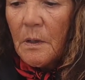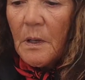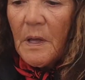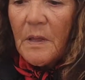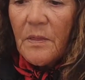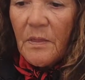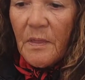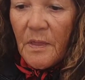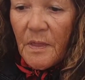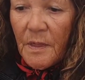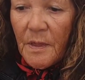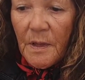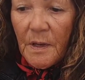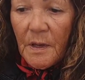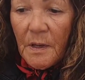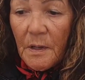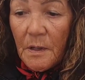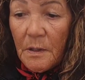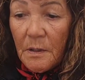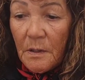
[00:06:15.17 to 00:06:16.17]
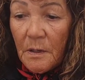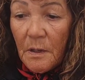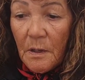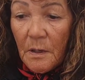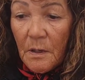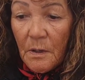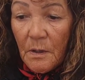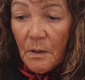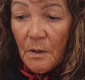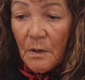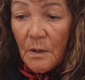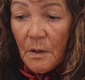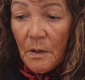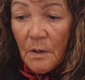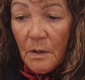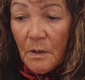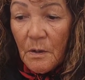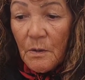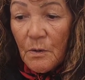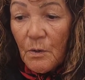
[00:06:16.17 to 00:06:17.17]
And then
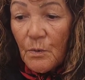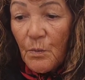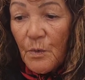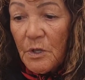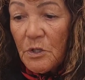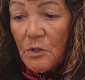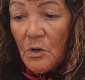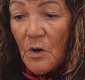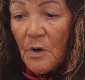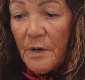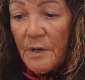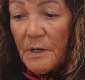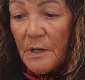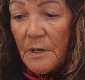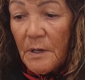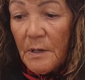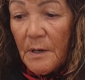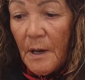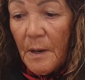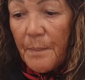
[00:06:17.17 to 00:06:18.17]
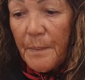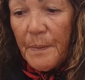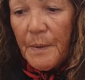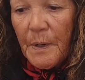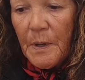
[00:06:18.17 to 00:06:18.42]
we tidy it up.